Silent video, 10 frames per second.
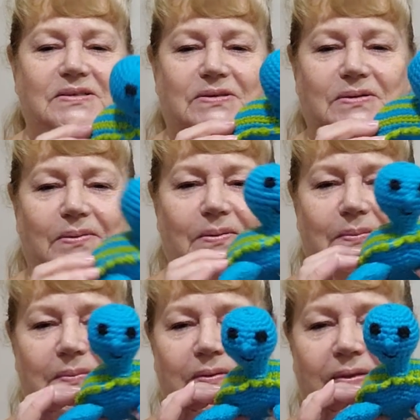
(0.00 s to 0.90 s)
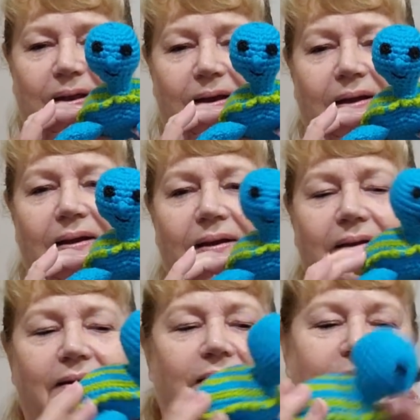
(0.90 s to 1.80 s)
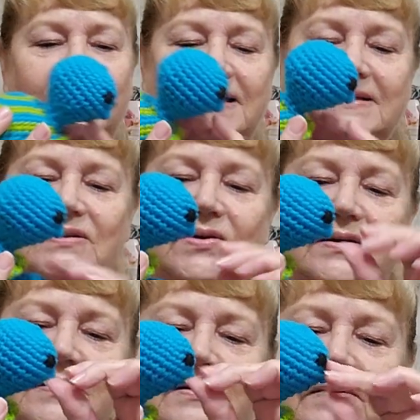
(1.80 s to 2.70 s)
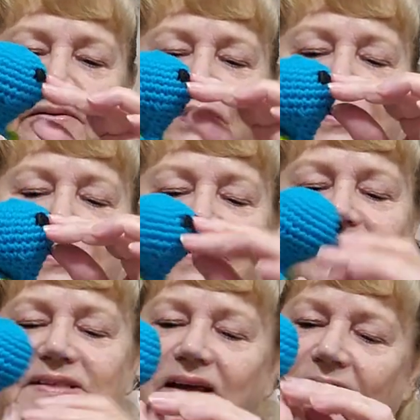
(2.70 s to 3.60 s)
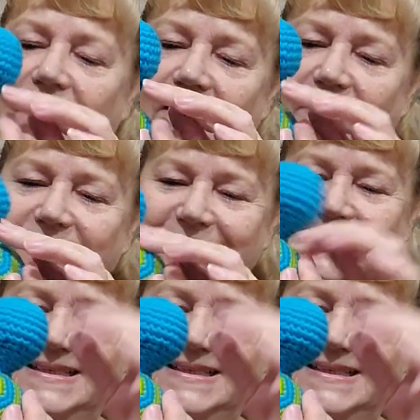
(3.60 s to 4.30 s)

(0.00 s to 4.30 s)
turtle. Ta-da! He's got a little nose. I did